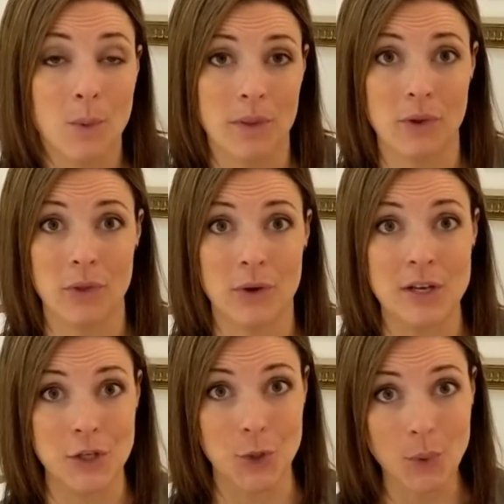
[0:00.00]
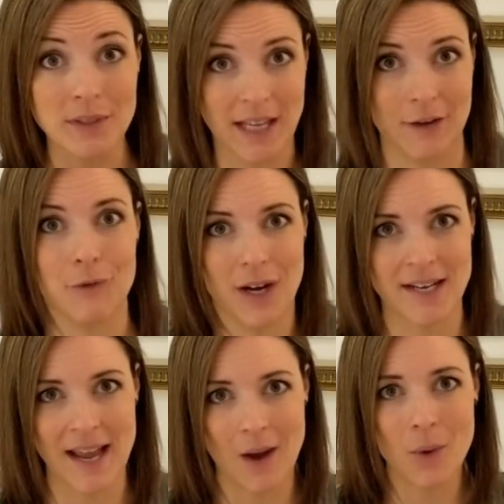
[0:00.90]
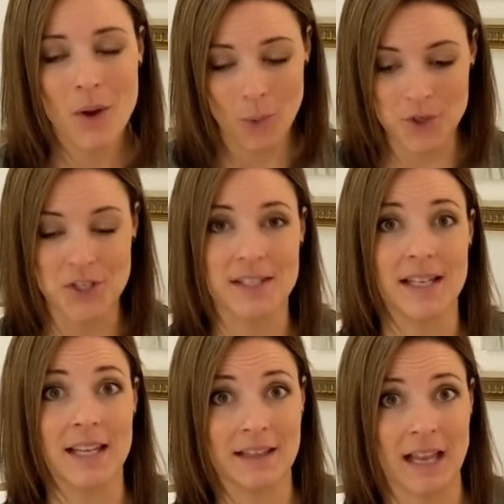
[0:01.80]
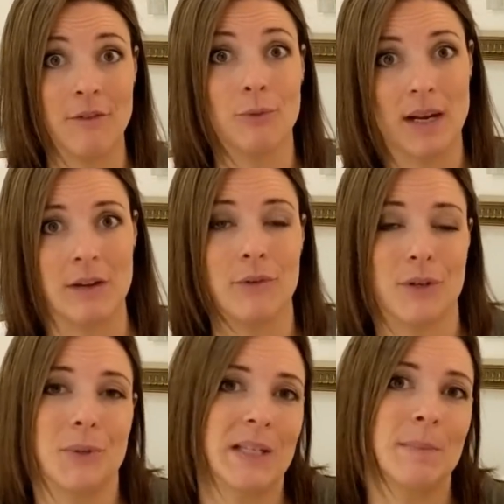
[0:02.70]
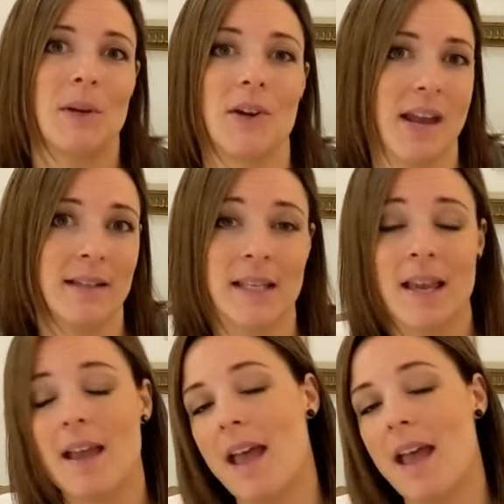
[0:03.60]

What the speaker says: whether they're in your life right now or just in life ready for you to experience.